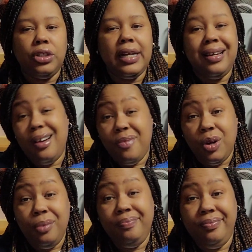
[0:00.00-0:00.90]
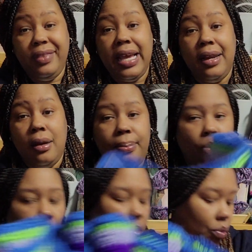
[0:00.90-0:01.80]
try to cover that up
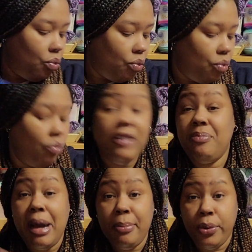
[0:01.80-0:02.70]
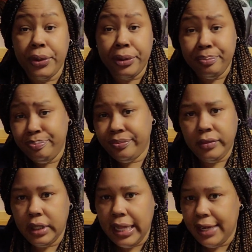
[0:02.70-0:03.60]
with my border
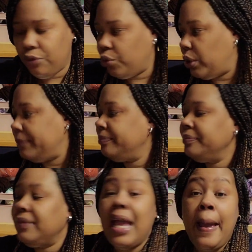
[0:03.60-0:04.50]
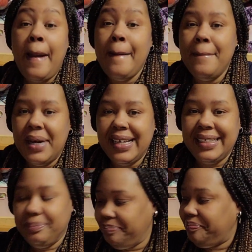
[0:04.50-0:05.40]
later on.
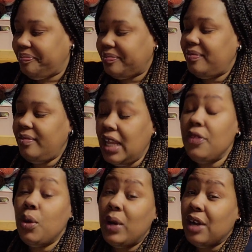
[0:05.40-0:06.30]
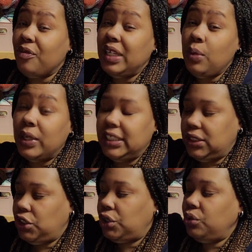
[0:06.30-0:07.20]
But the one I really wanted
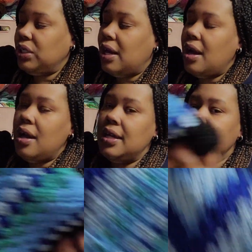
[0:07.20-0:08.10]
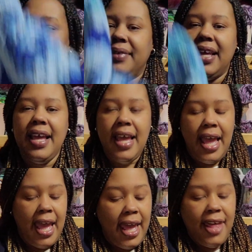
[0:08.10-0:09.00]
to show you guys,
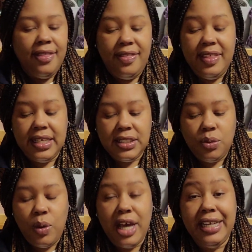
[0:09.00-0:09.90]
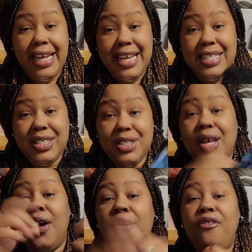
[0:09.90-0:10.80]
this one is
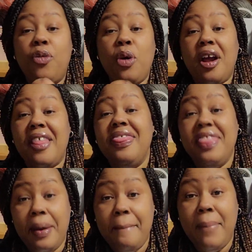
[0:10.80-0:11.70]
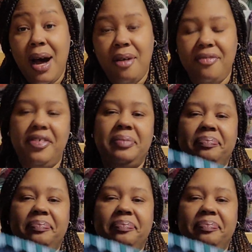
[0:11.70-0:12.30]
for the month.